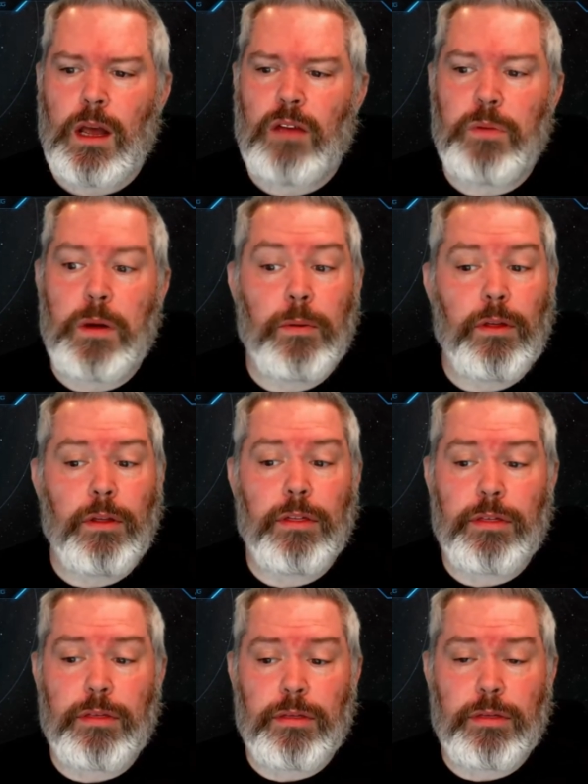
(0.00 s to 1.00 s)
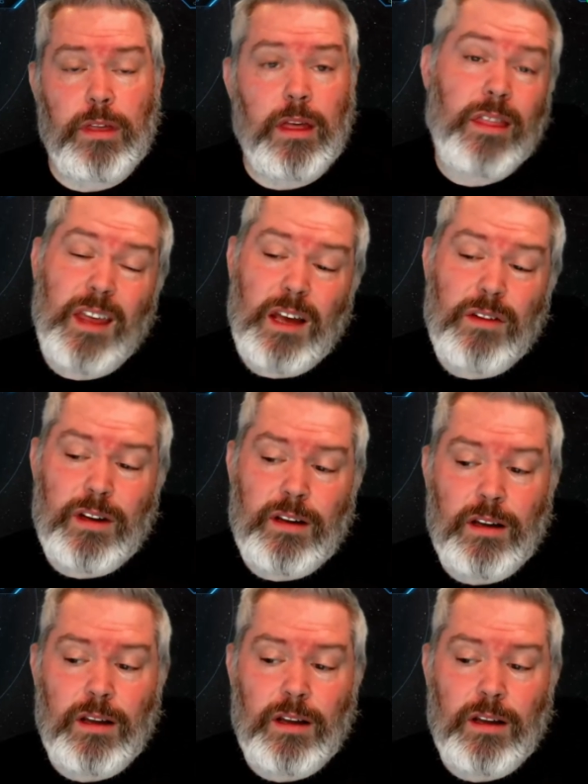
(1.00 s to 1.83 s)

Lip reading: If people can think of it,